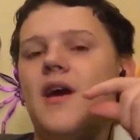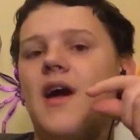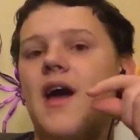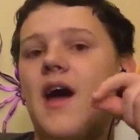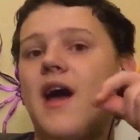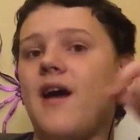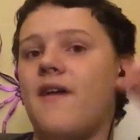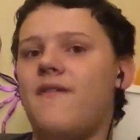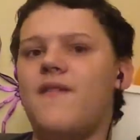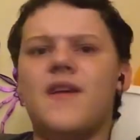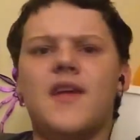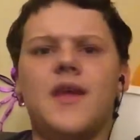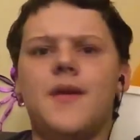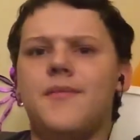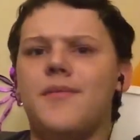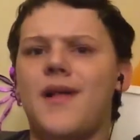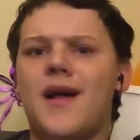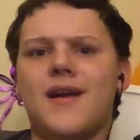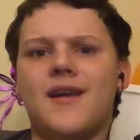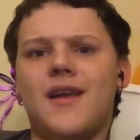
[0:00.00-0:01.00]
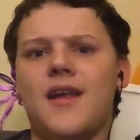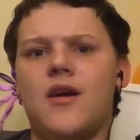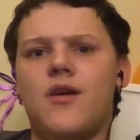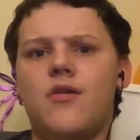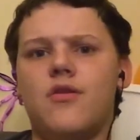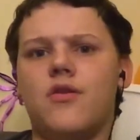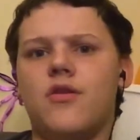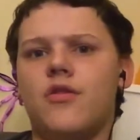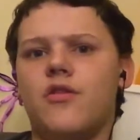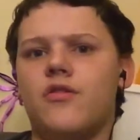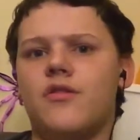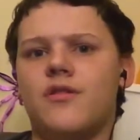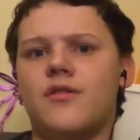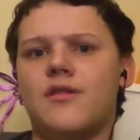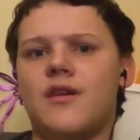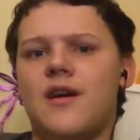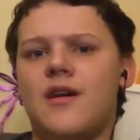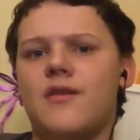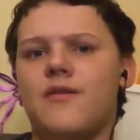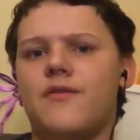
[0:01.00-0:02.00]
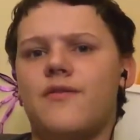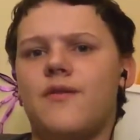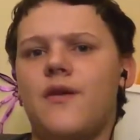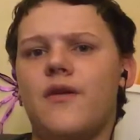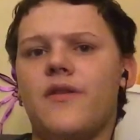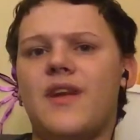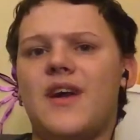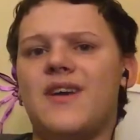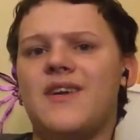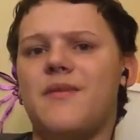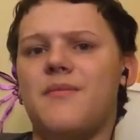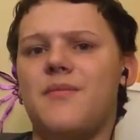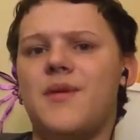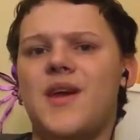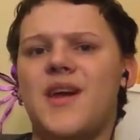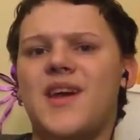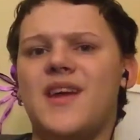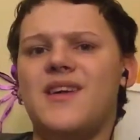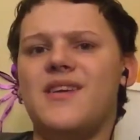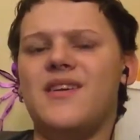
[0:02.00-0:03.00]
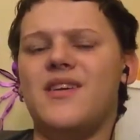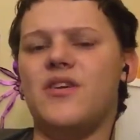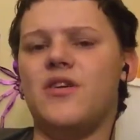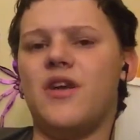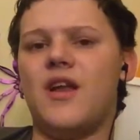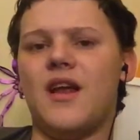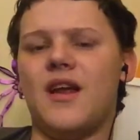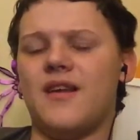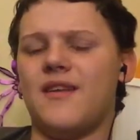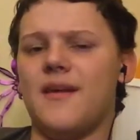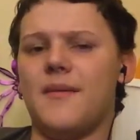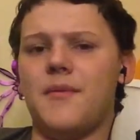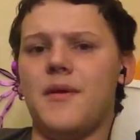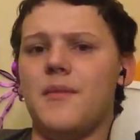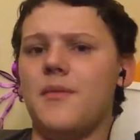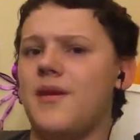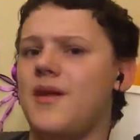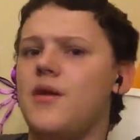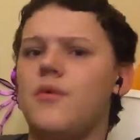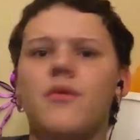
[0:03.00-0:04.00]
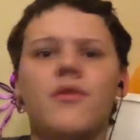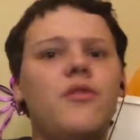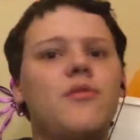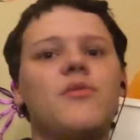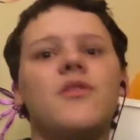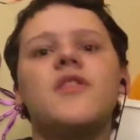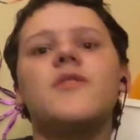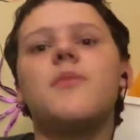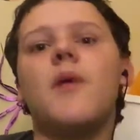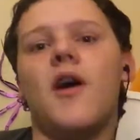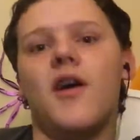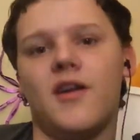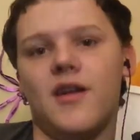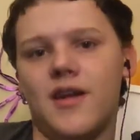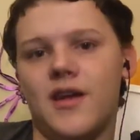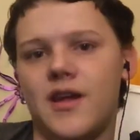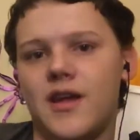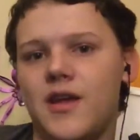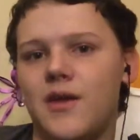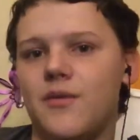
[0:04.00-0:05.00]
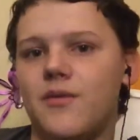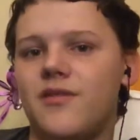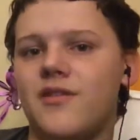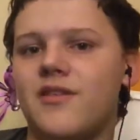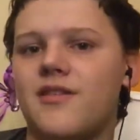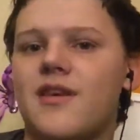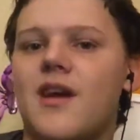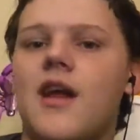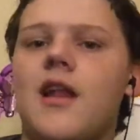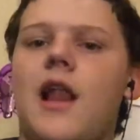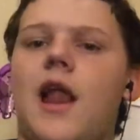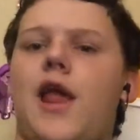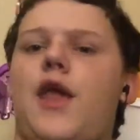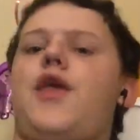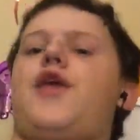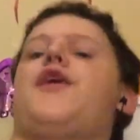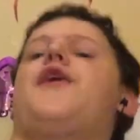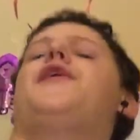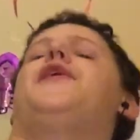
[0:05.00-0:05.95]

I think he blacked out or just kind of fell down in pain or like something, but he wasn't responding. He was just kind of like,